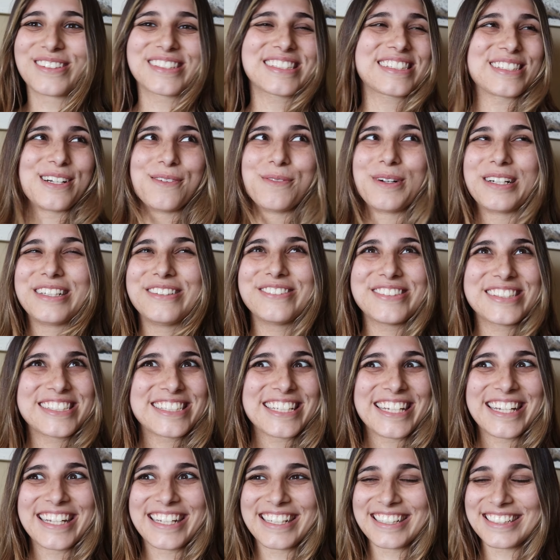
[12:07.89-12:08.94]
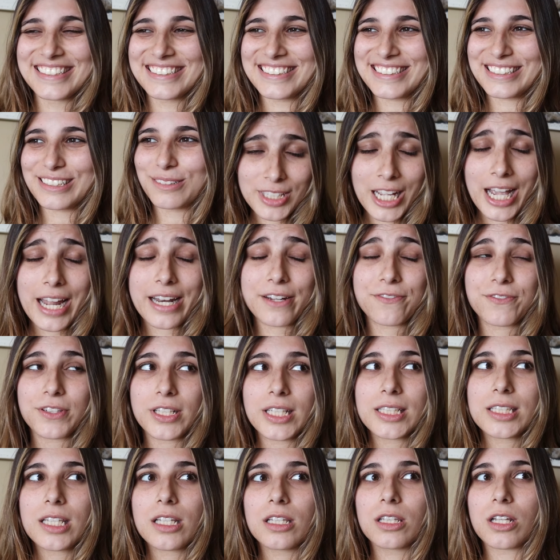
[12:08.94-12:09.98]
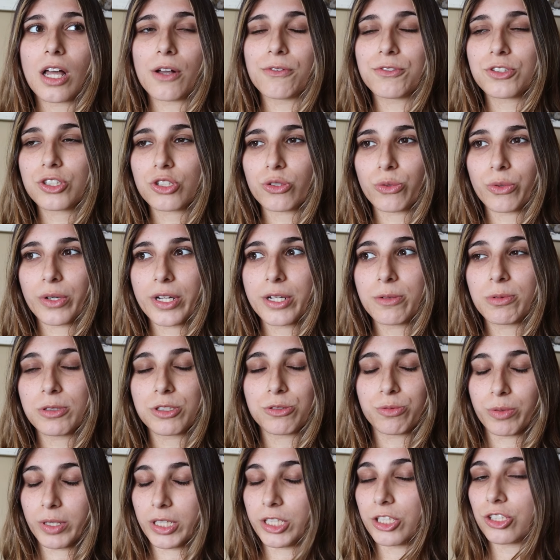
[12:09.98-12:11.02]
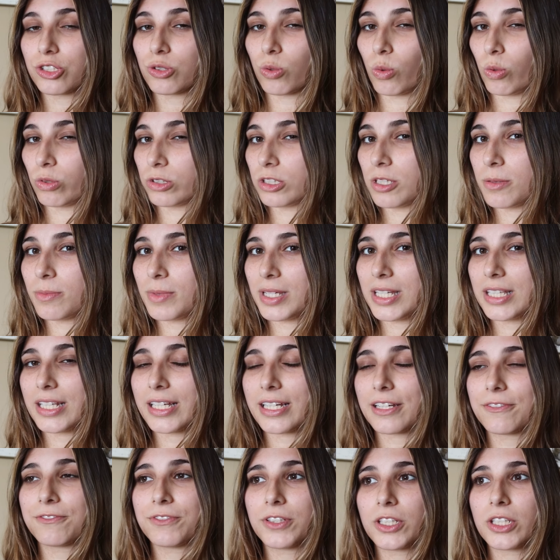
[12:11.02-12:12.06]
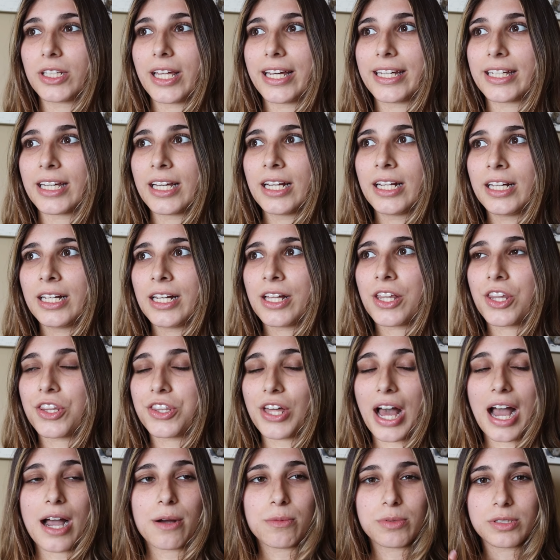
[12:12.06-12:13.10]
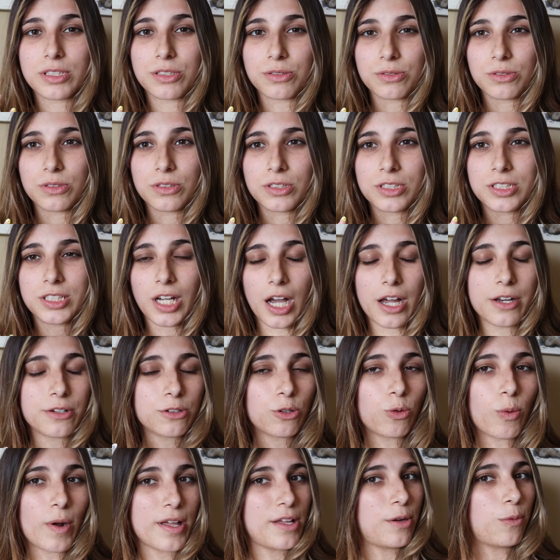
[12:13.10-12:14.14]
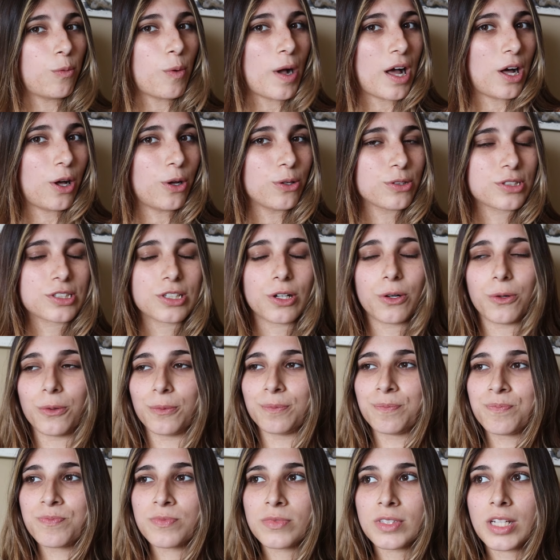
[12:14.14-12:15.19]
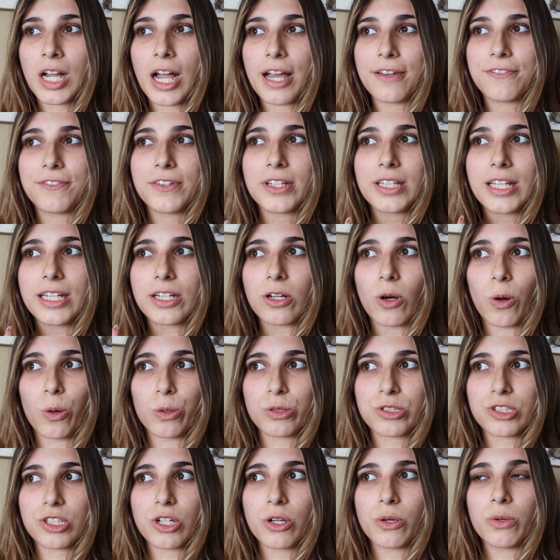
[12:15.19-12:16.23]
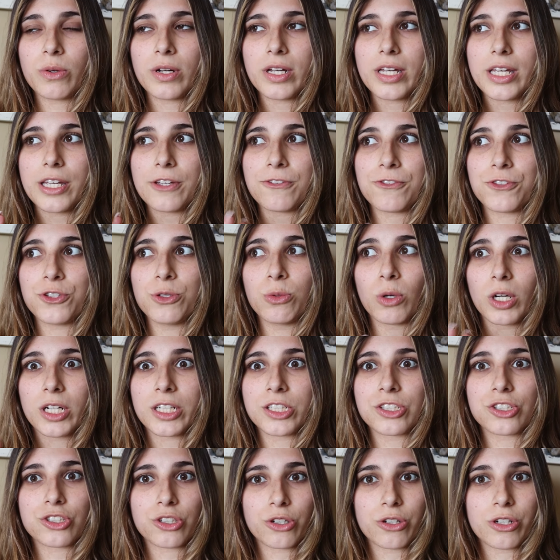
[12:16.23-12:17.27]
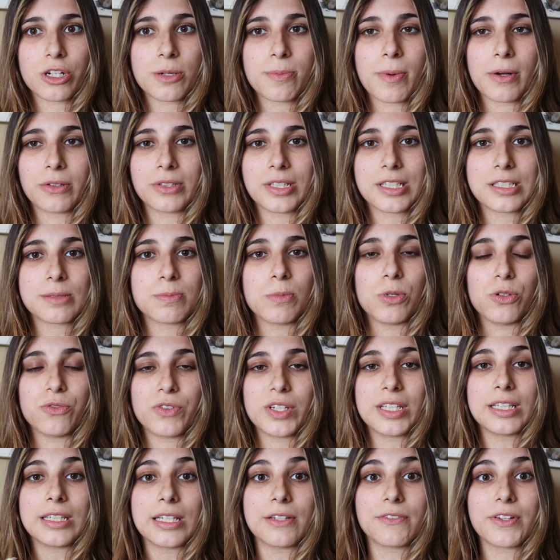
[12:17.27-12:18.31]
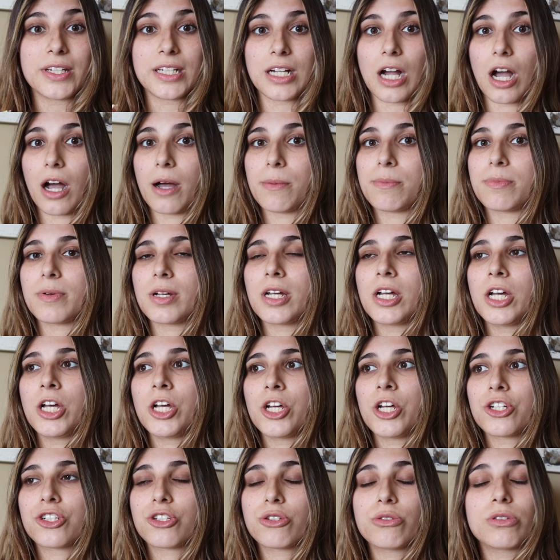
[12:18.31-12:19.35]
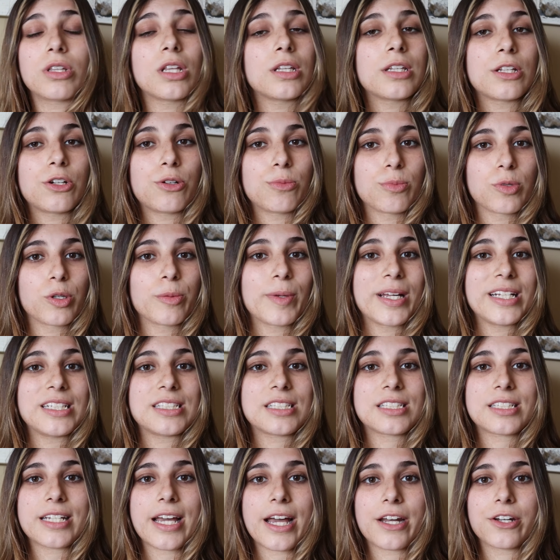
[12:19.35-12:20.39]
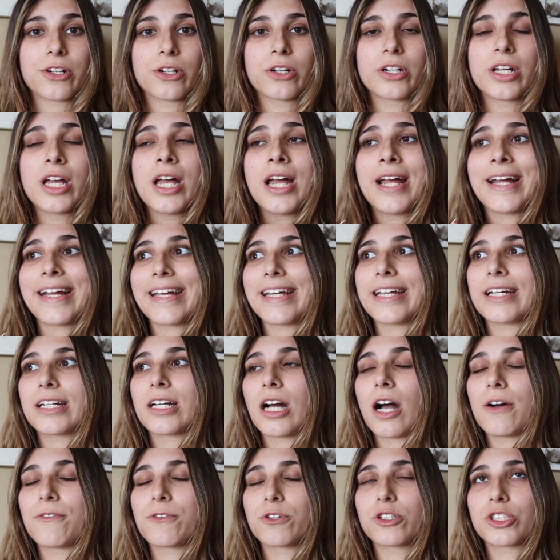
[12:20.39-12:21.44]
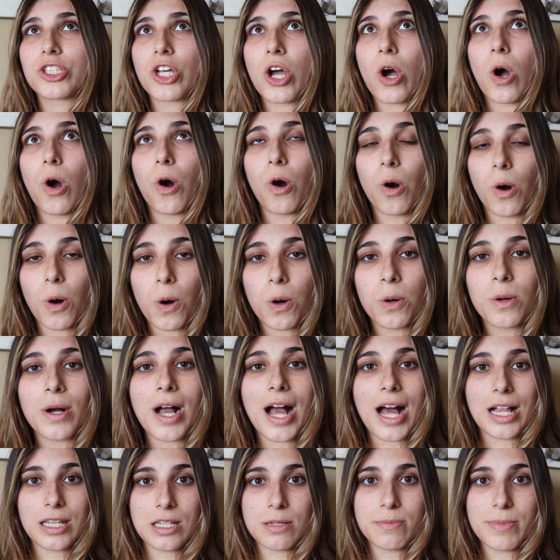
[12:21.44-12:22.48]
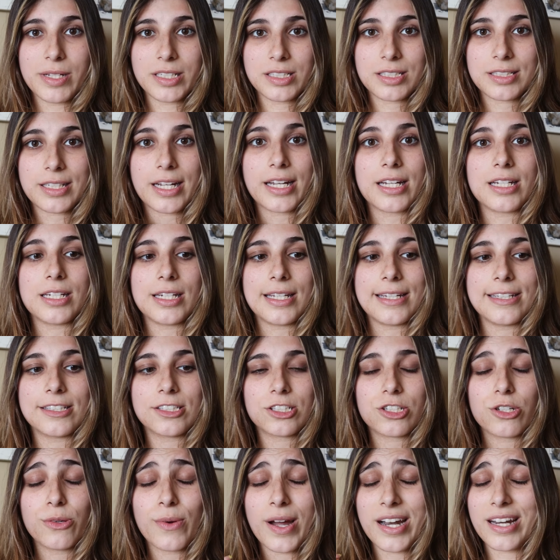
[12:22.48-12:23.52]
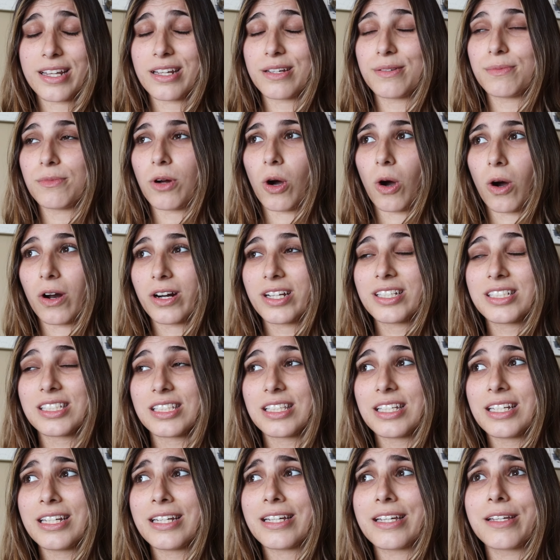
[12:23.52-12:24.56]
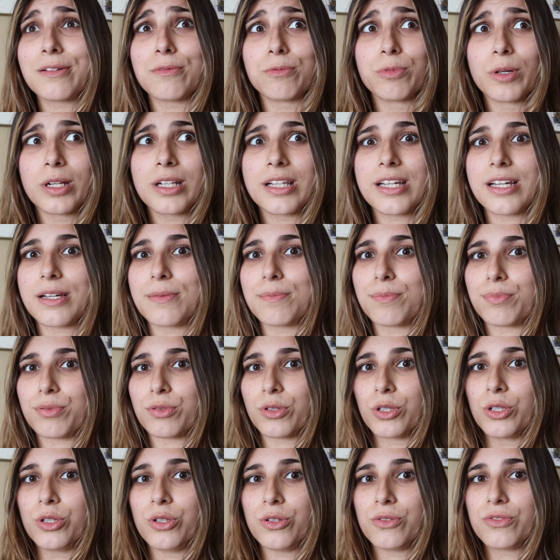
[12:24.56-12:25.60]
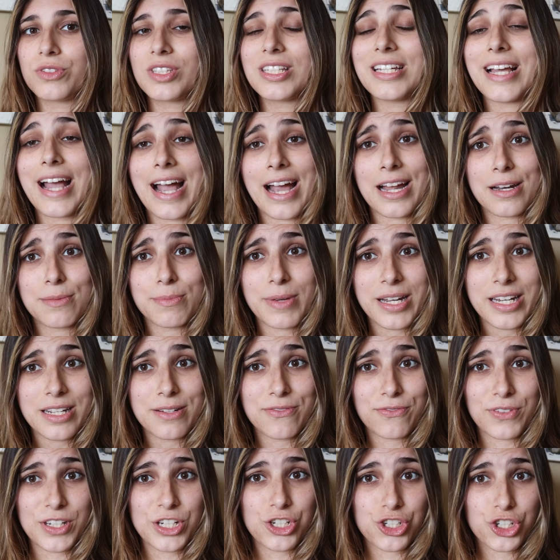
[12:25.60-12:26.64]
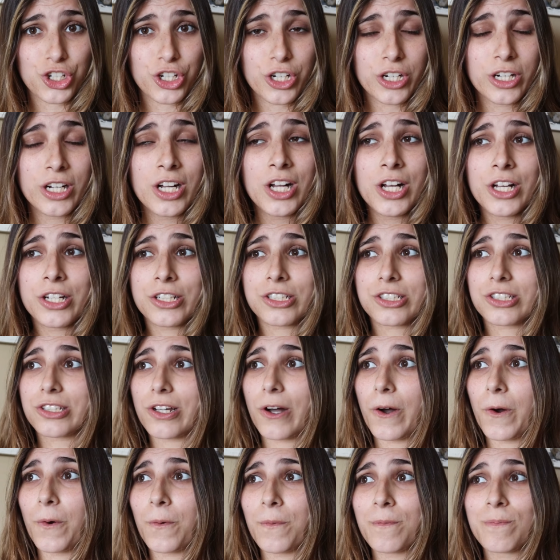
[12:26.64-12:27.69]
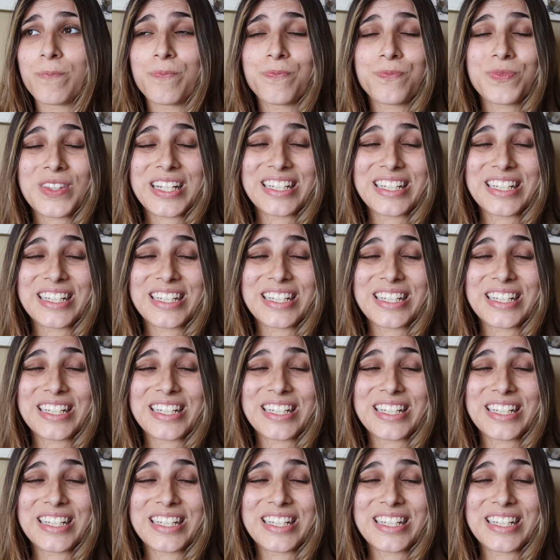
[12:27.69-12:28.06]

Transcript: or someone who sings. And I feel like the love story was really sold to me. Like I feel like that was done quite well. So I feel like also if you are concerned about this movie living up to the Little Mermaid standard, it covers all elements that it needs to, and it, it honestly it really improved the animated feature. So